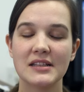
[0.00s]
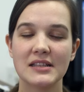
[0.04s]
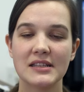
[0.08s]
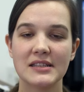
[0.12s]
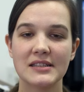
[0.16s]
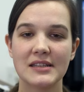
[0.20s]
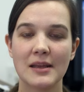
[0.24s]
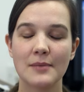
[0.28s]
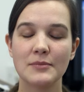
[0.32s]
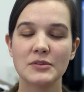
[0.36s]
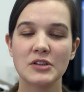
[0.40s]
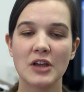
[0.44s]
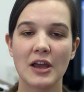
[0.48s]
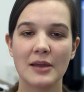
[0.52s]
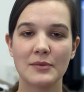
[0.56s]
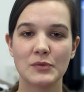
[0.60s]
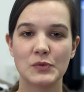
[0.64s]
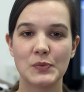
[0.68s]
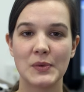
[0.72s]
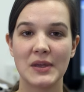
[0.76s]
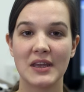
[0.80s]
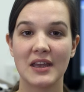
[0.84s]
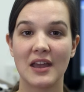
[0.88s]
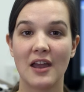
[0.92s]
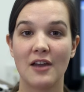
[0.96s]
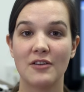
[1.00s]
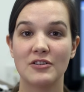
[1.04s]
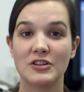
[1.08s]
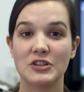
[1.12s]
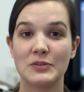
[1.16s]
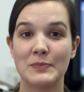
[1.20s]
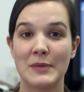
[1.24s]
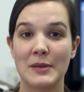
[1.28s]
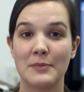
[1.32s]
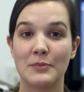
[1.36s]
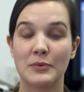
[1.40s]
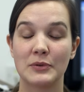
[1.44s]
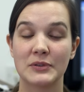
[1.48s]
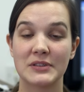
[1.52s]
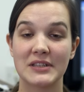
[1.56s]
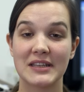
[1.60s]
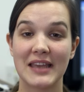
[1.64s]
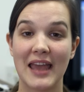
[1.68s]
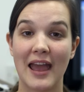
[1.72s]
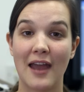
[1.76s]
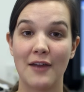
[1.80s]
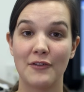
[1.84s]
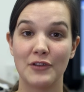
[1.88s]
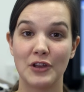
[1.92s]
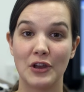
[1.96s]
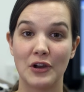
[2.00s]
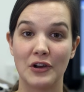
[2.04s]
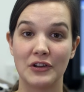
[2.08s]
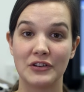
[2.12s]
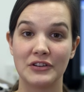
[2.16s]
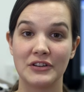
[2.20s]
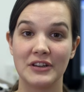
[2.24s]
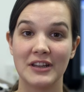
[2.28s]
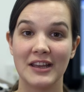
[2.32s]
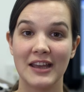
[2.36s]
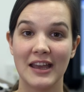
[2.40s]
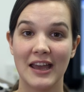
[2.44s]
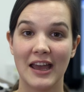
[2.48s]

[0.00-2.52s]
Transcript: Sometimes we encourage people to carry on